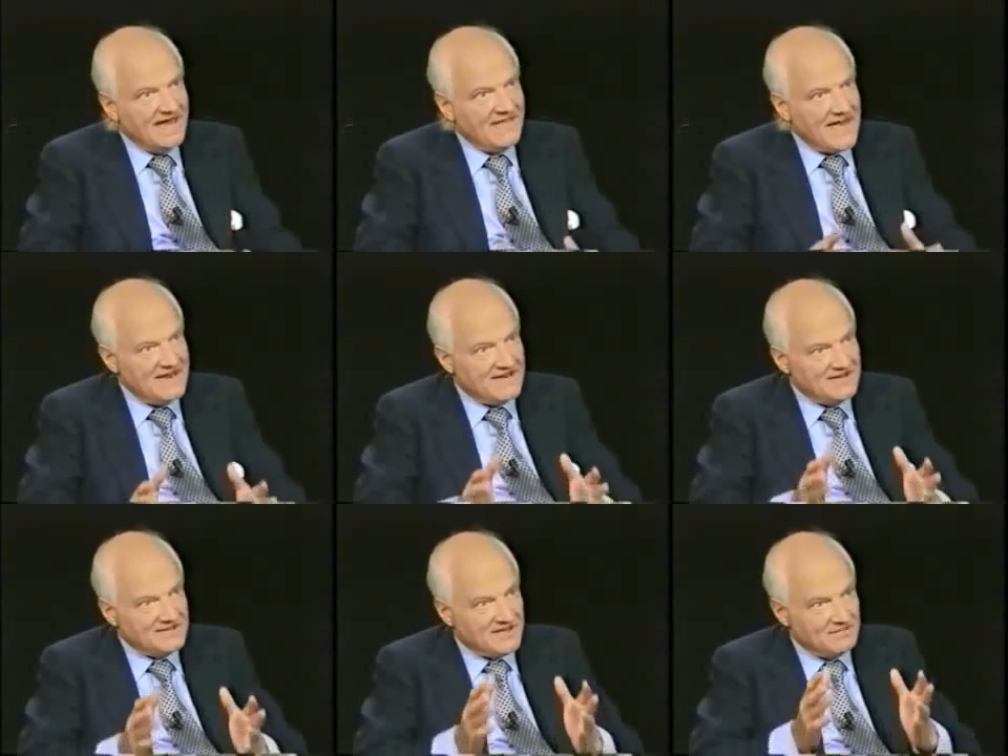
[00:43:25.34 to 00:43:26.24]
And that
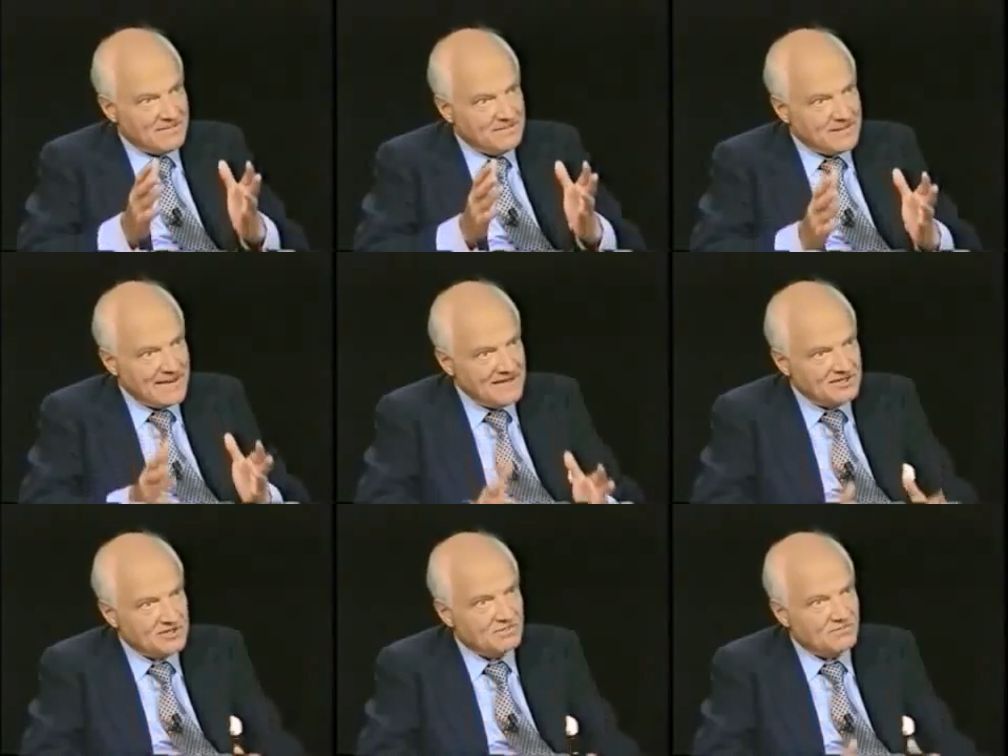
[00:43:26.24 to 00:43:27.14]
is that it be
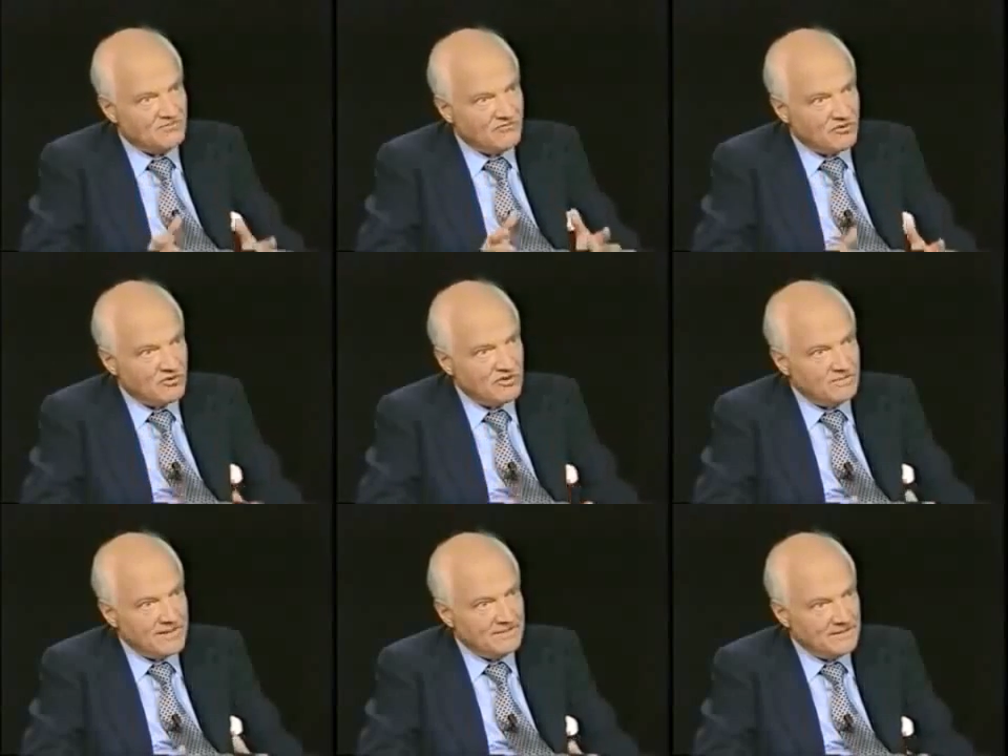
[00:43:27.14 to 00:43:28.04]
placed before
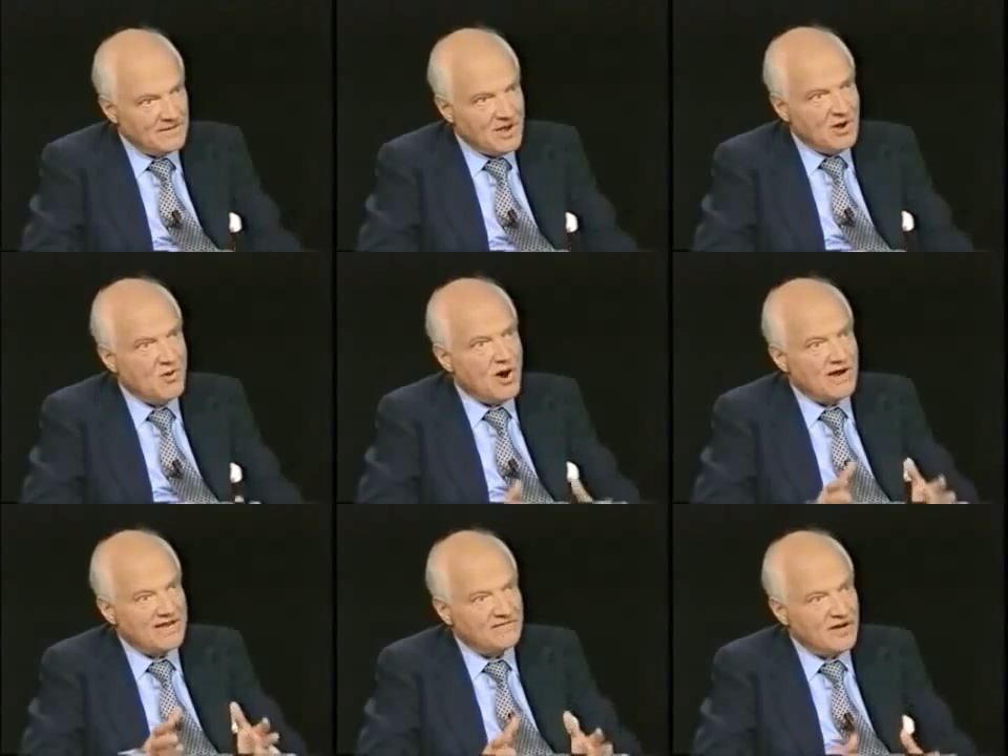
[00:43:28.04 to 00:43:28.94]
the people who
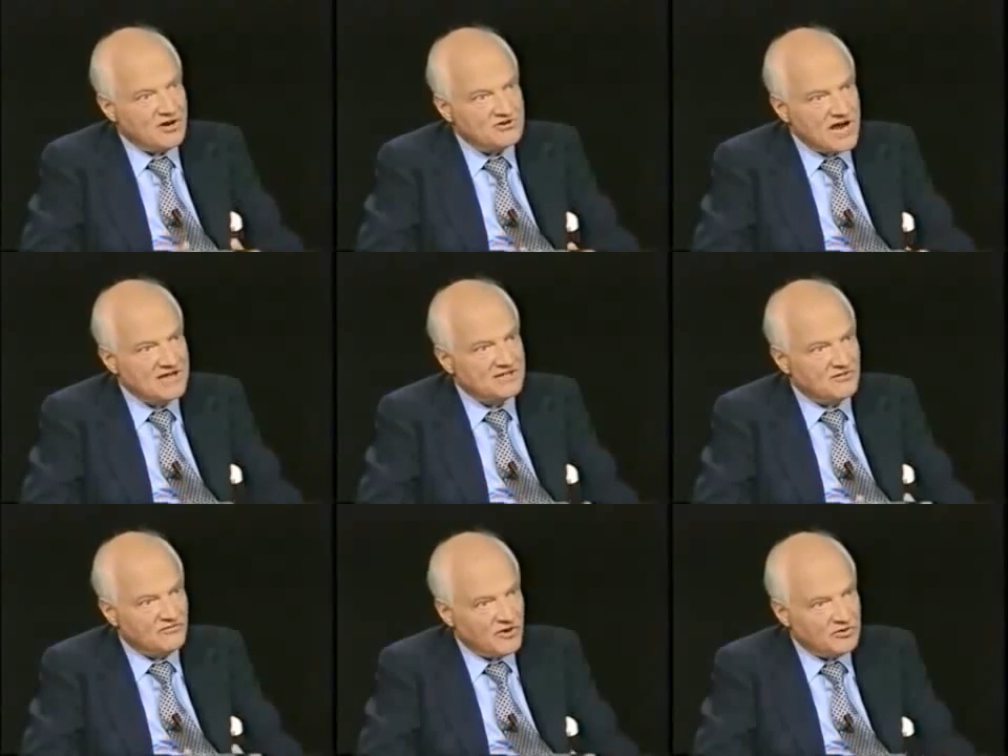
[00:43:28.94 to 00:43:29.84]
are given a right
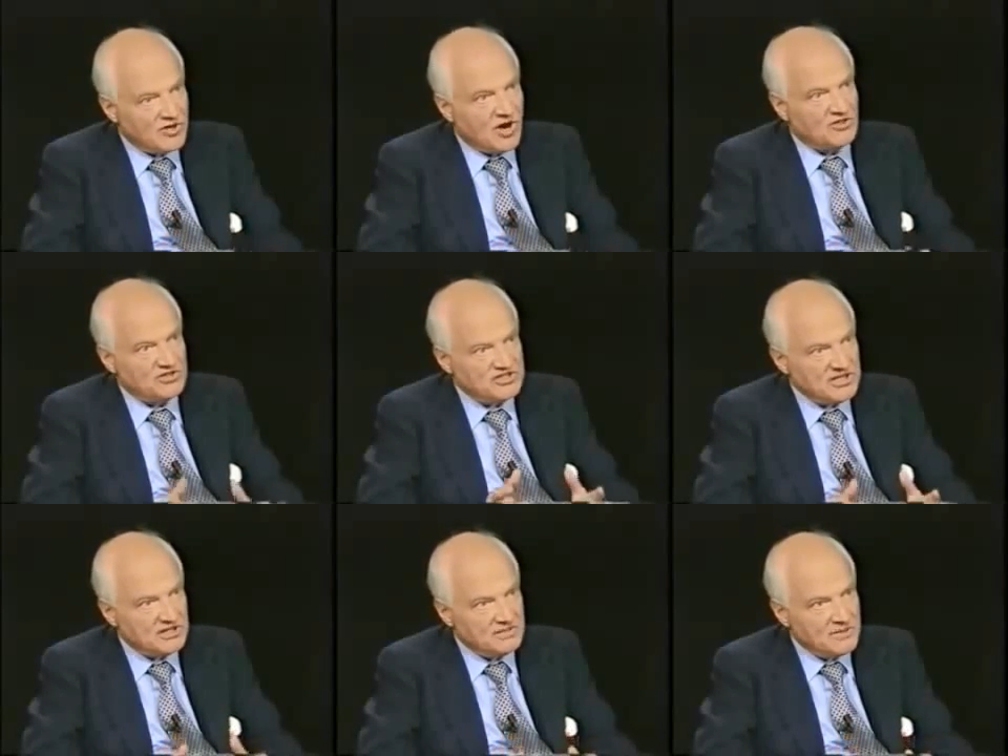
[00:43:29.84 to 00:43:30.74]
to vote on the
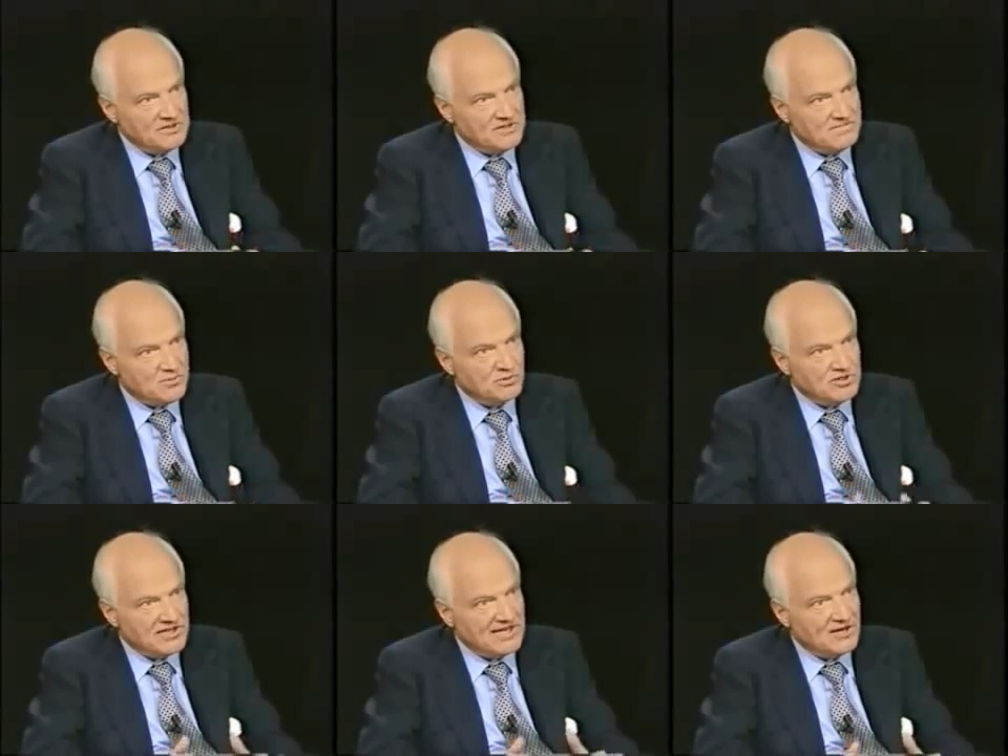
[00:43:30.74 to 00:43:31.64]
single most
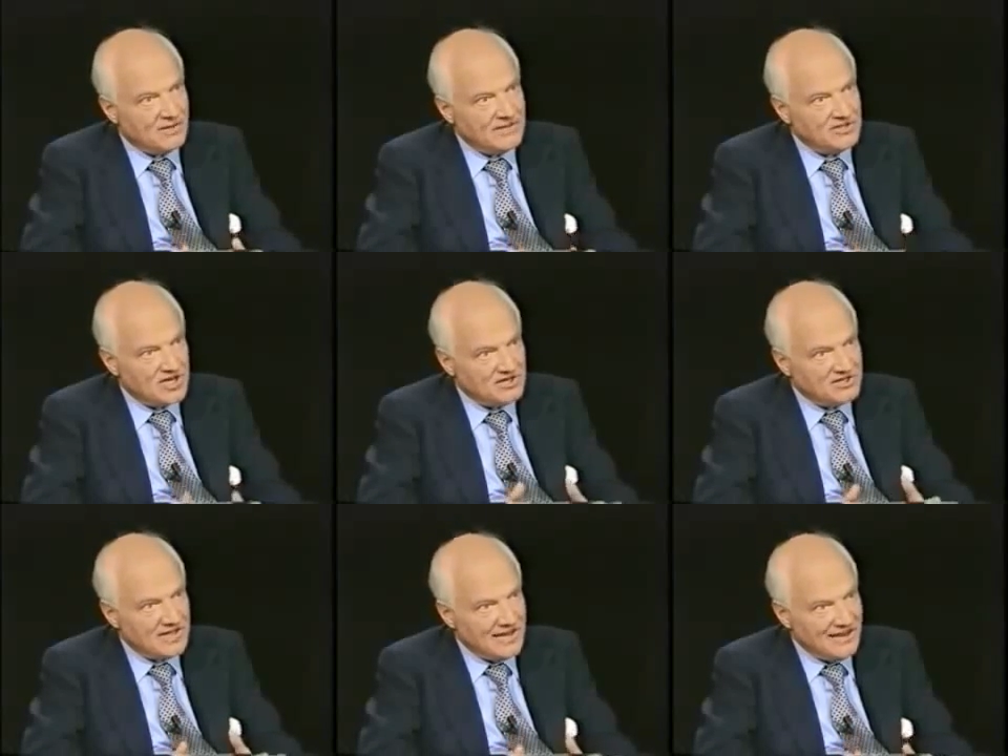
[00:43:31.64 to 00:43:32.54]
important economic
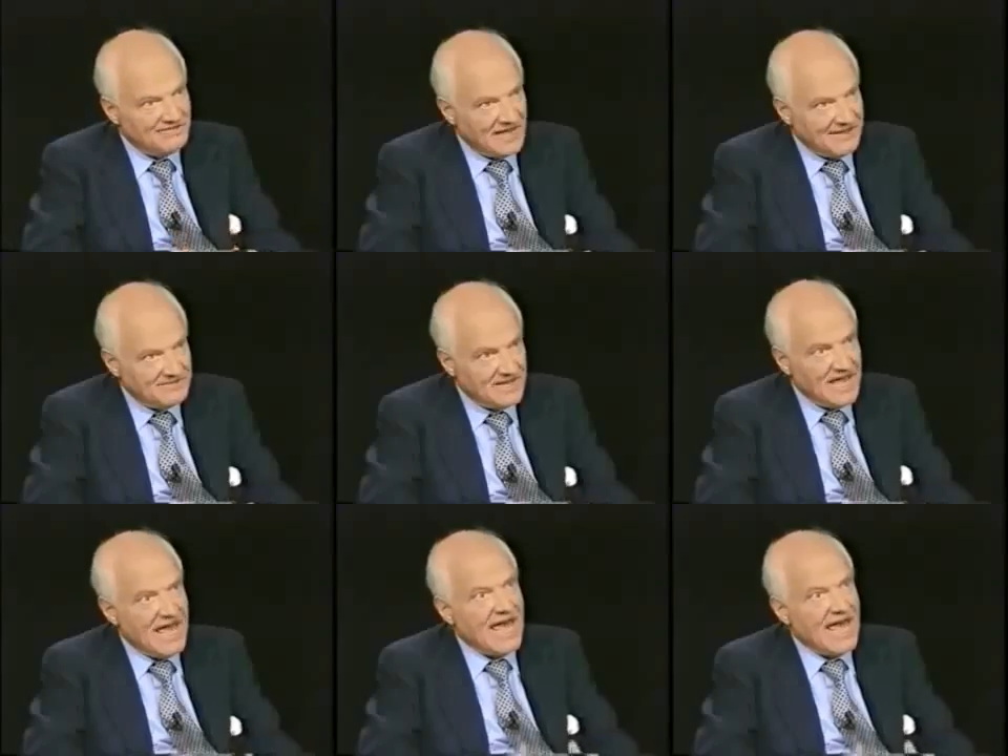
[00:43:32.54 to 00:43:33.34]
change in their lifetimes.